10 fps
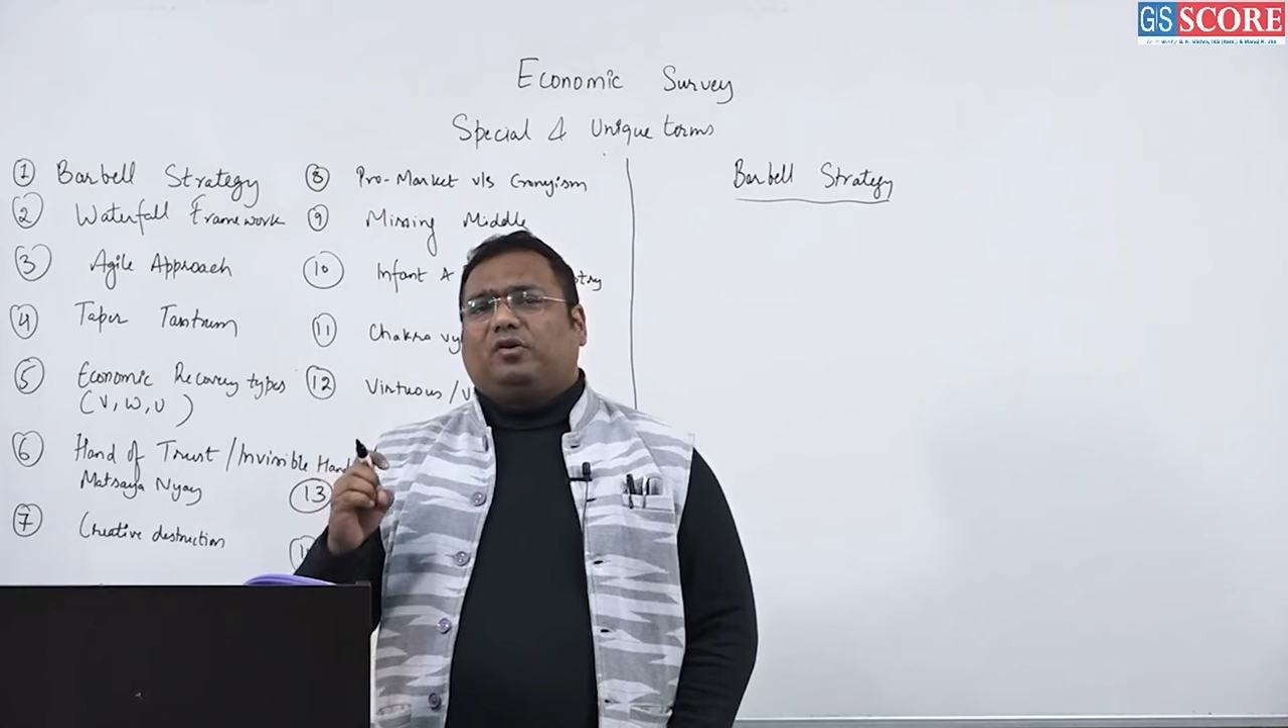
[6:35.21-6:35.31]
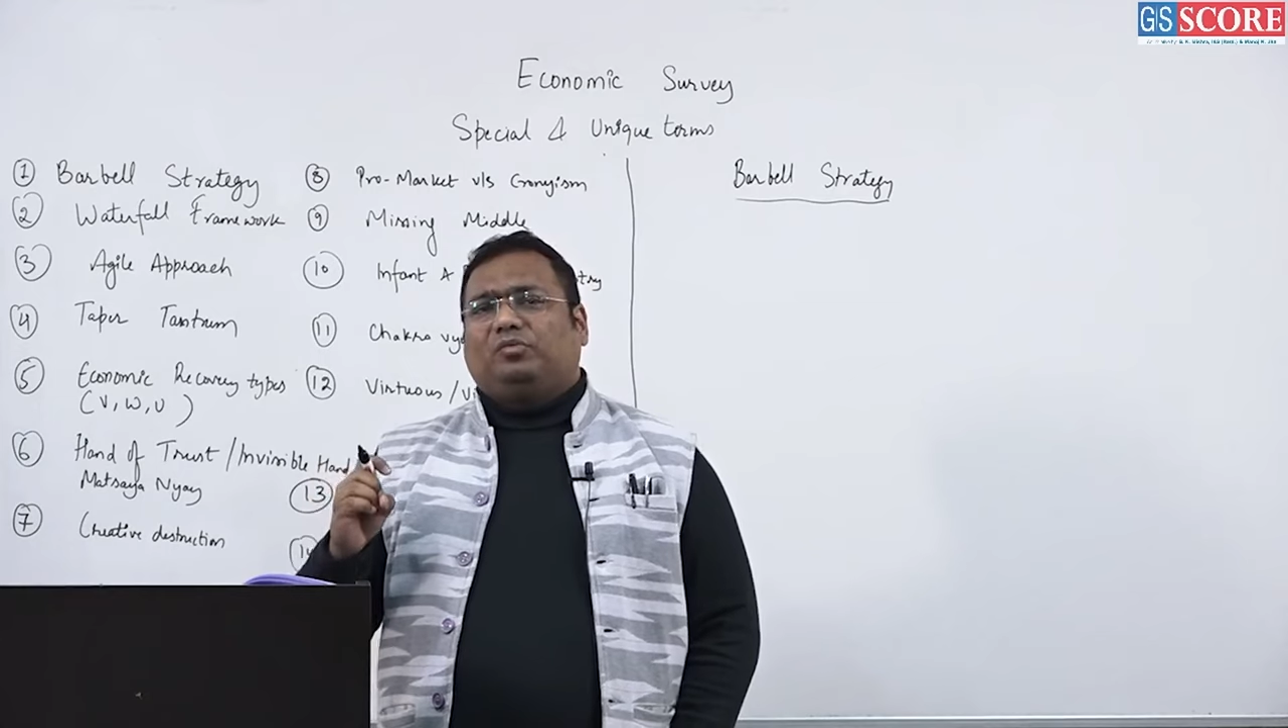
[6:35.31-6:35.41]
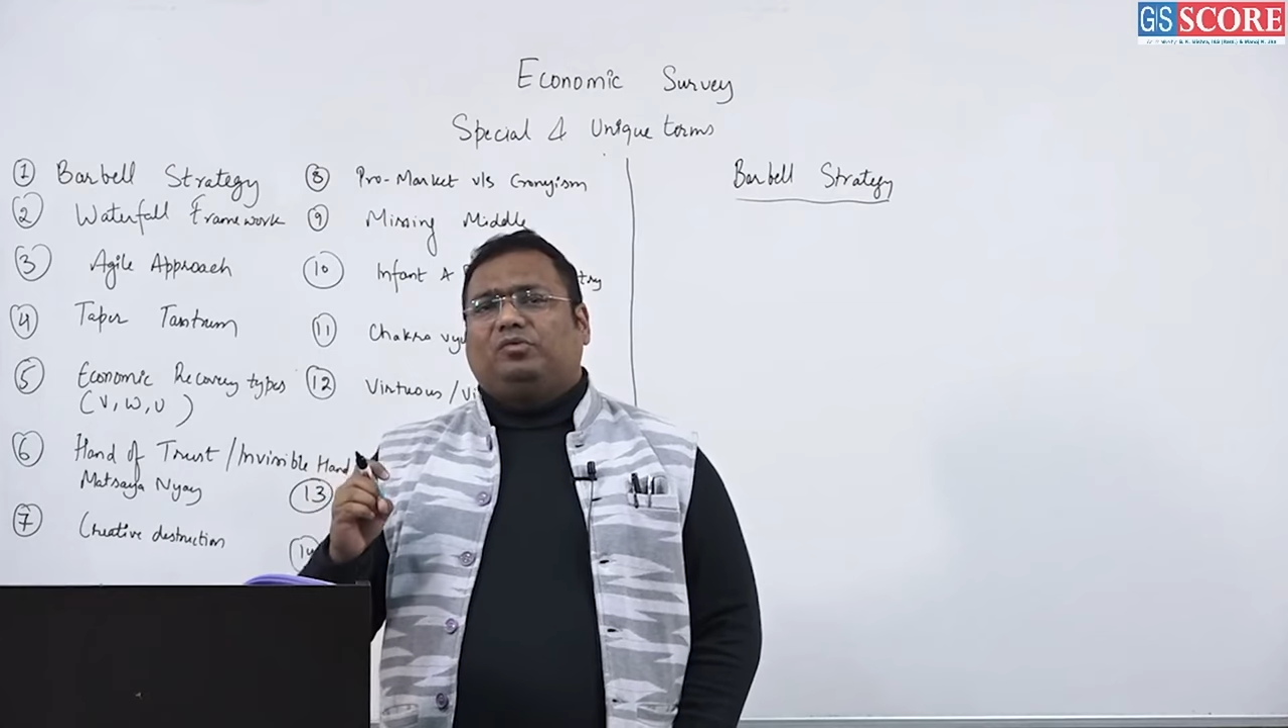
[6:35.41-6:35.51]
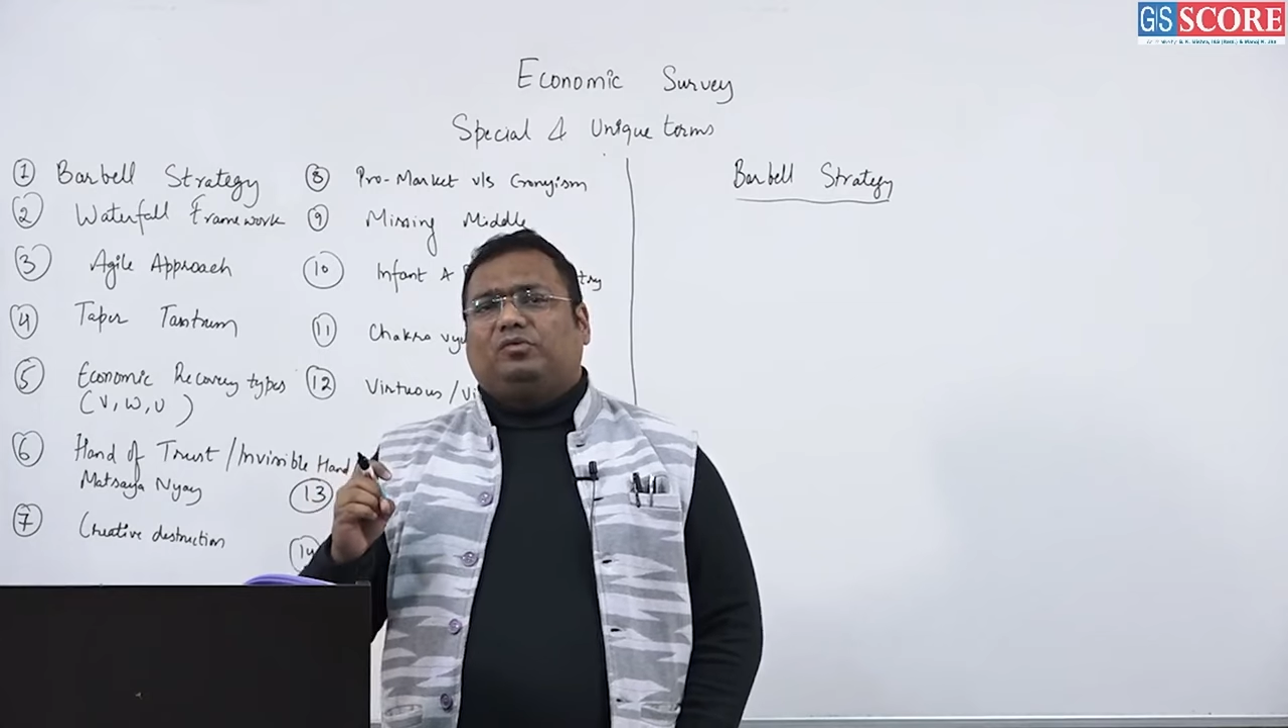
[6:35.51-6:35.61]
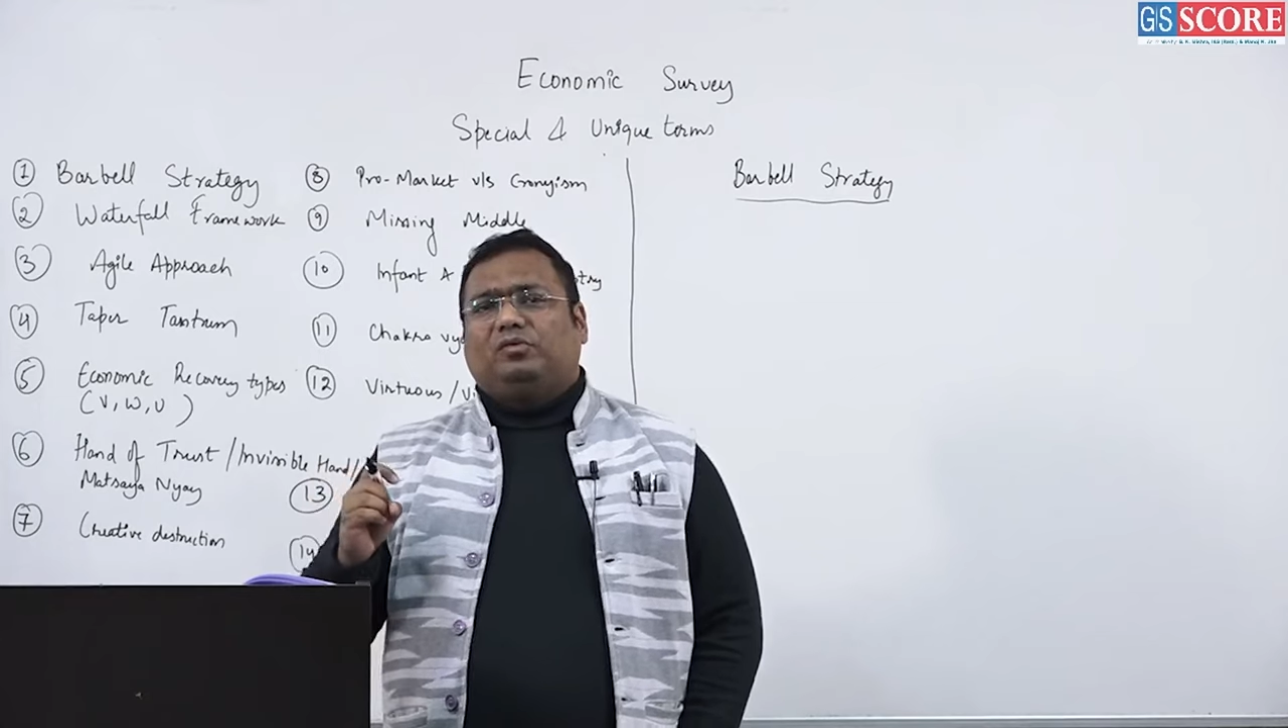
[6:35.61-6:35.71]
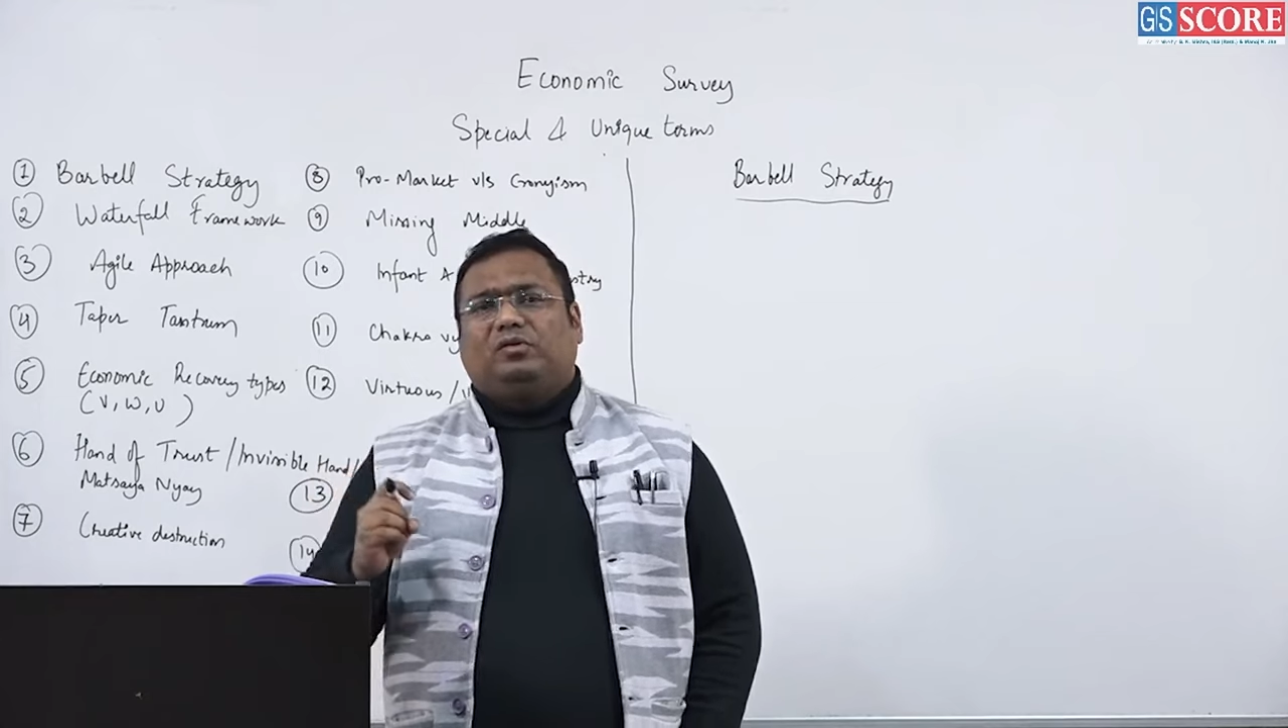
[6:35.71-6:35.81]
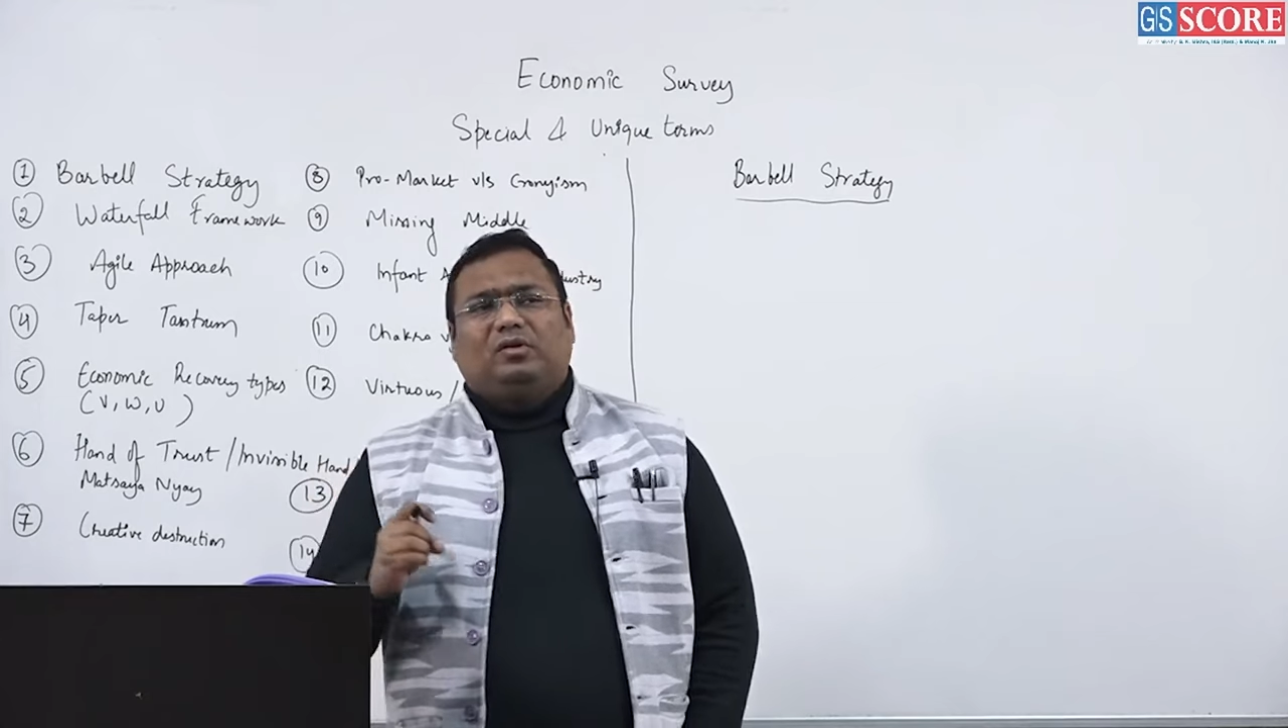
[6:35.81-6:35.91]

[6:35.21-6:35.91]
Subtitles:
terms.